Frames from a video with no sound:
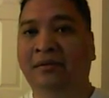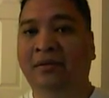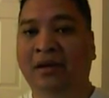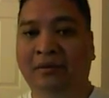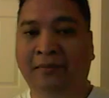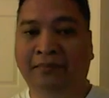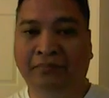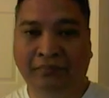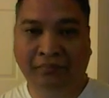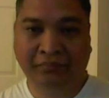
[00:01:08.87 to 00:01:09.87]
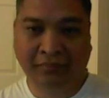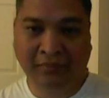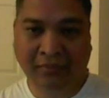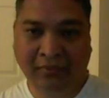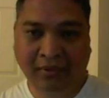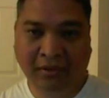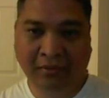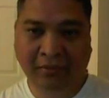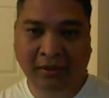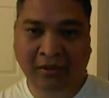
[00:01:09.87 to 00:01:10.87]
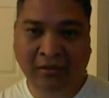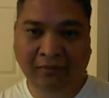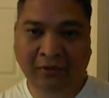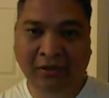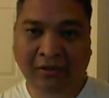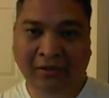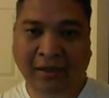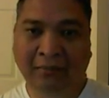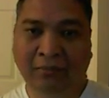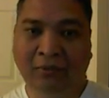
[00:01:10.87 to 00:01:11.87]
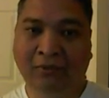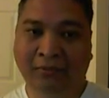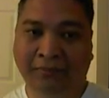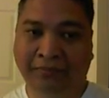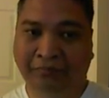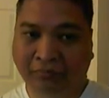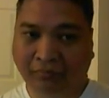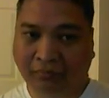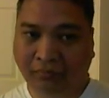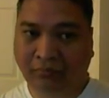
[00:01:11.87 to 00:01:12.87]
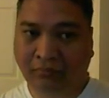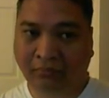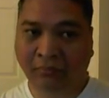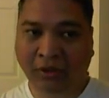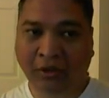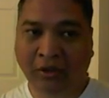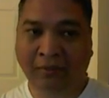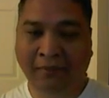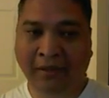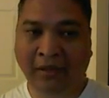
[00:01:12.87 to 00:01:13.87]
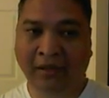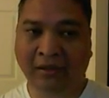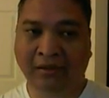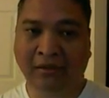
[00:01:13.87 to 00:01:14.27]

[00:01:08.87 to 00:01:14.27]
Now, I'm going to give you an example of a